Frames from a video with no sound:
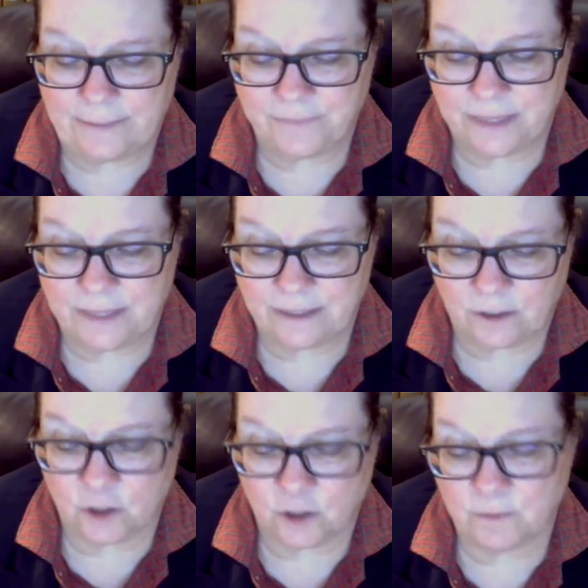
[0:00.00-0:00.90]
Then the
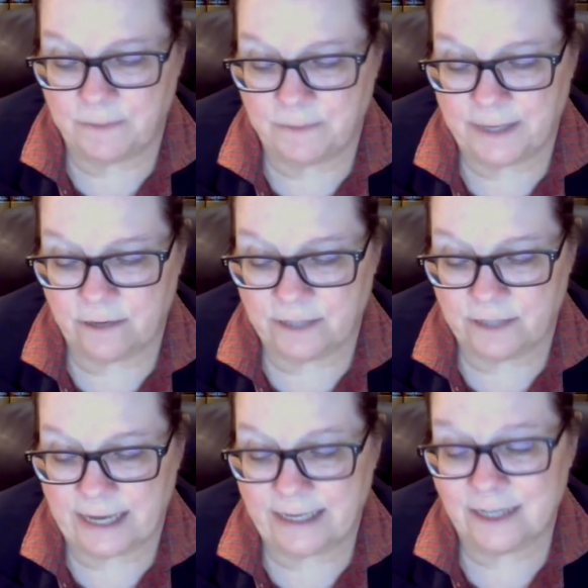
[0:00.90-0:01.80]
clerk prepares
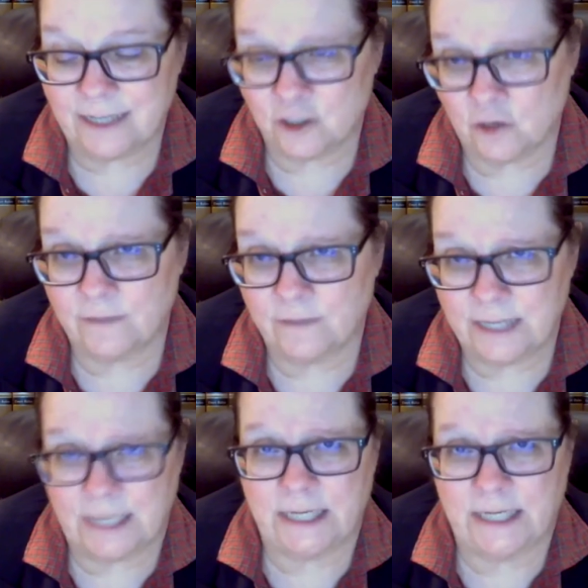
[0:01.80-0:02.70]
that and serves the
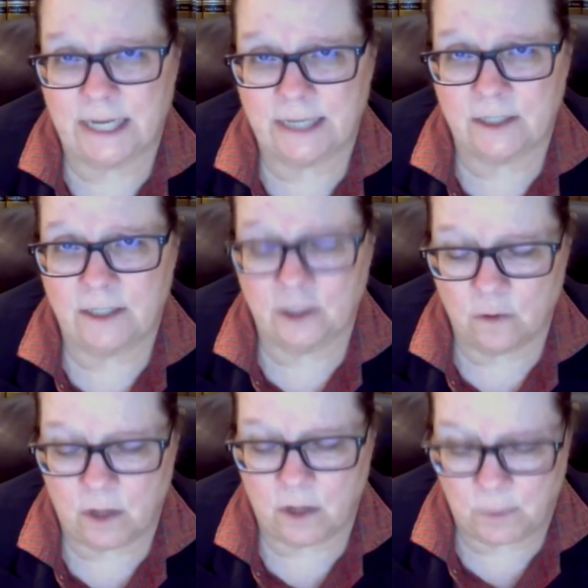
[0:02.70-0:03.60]
index to
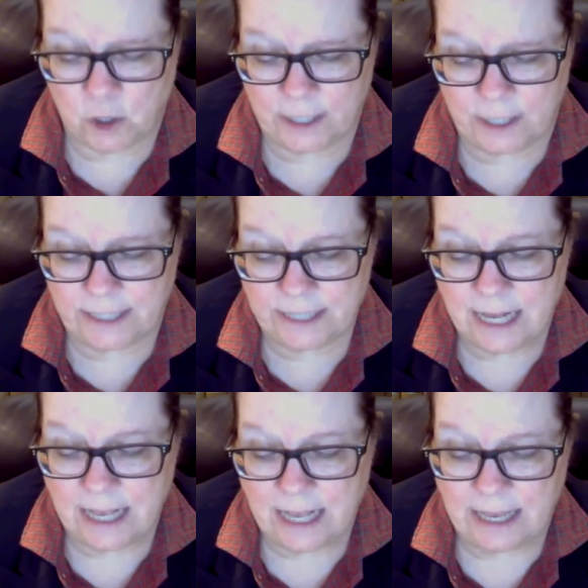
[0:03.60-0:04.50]
all parties.
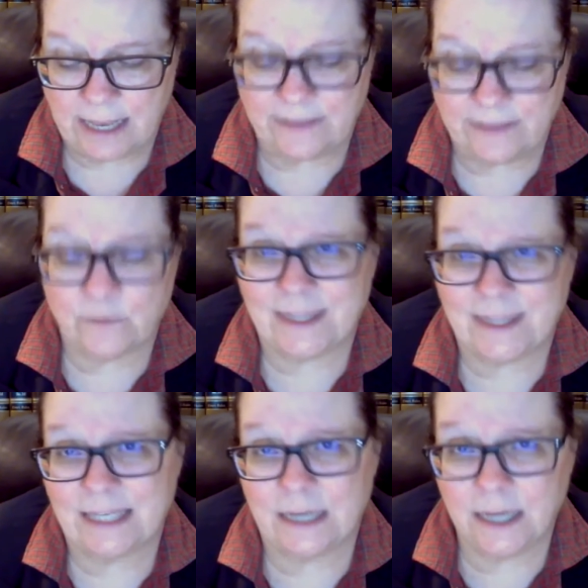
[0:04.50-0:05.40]
And then
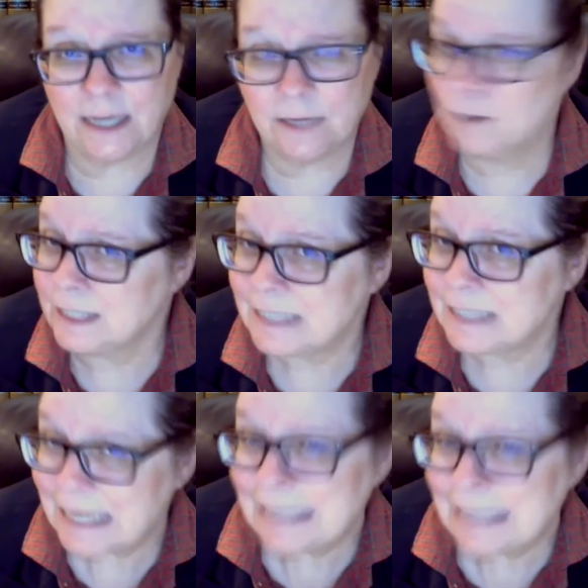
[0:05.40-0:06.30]
within
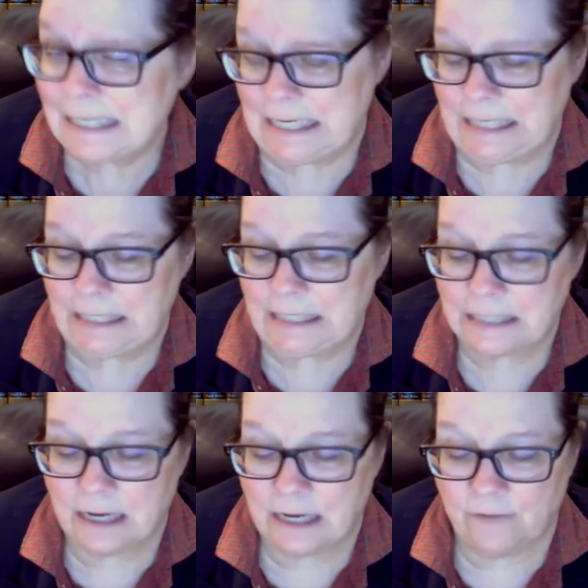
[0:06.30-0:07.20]
110 days
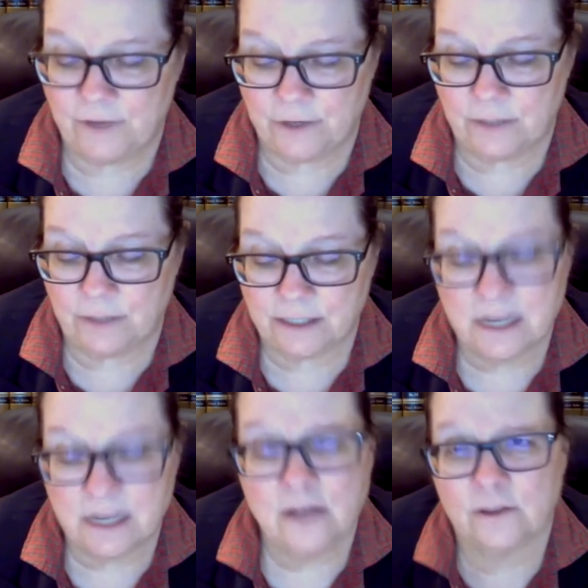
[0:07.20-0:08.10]
of the notice,
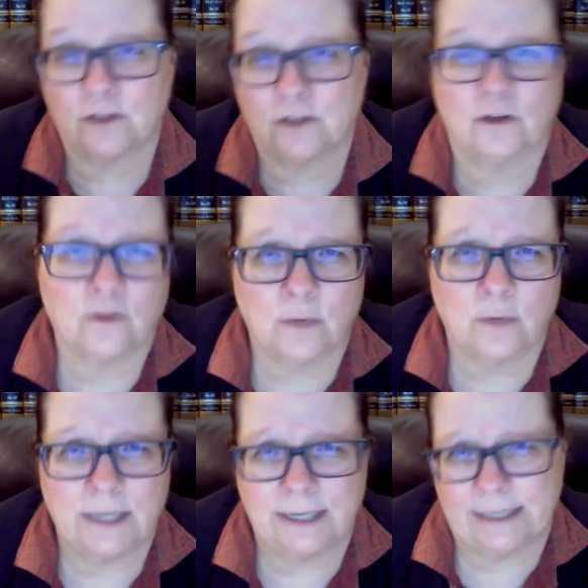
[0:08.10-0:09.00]
the clerk
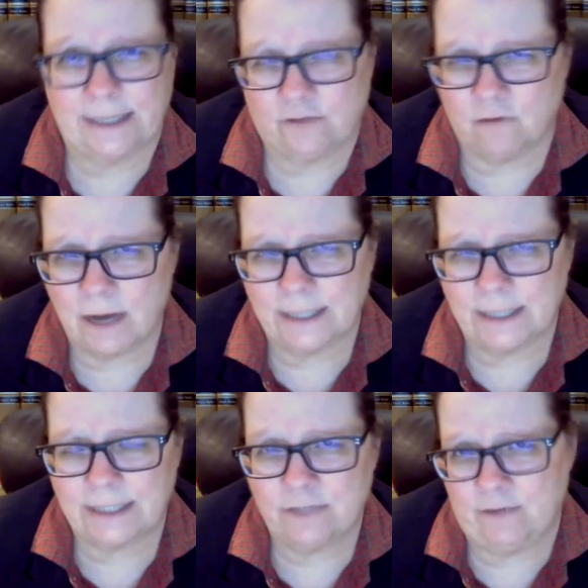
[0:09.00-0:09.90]
will
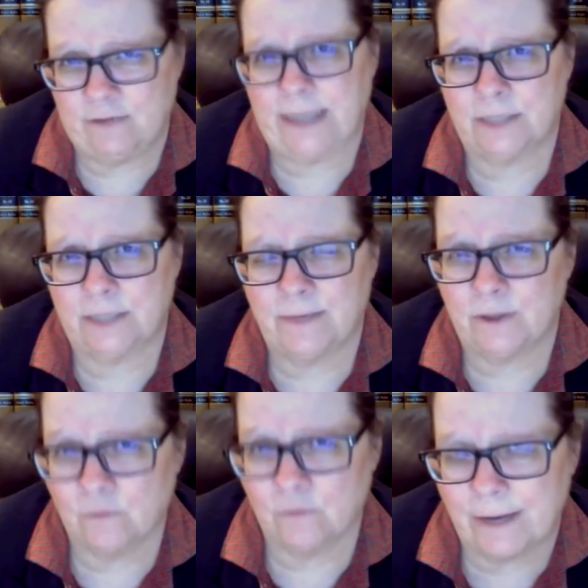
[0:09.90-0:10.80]
electronically transmit the
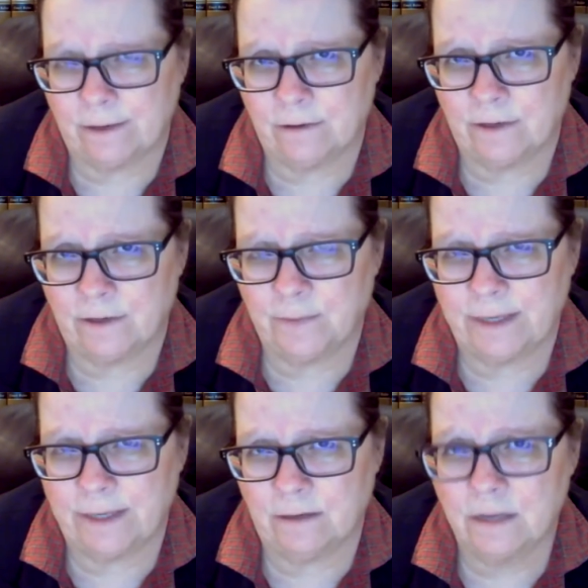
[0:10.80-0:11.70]
record on
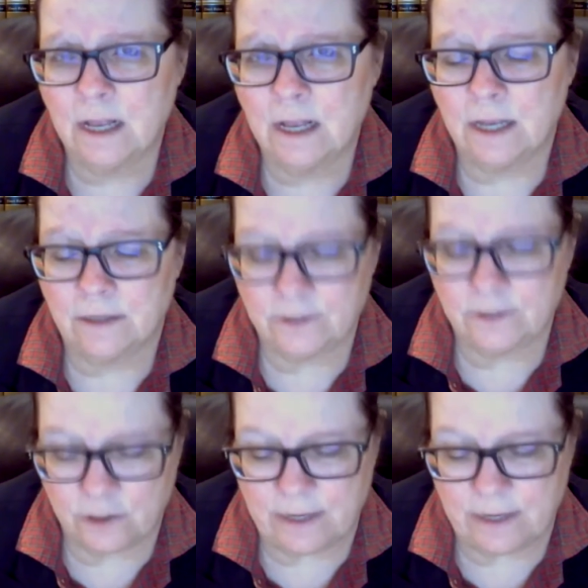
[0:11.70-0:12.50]
appeal to the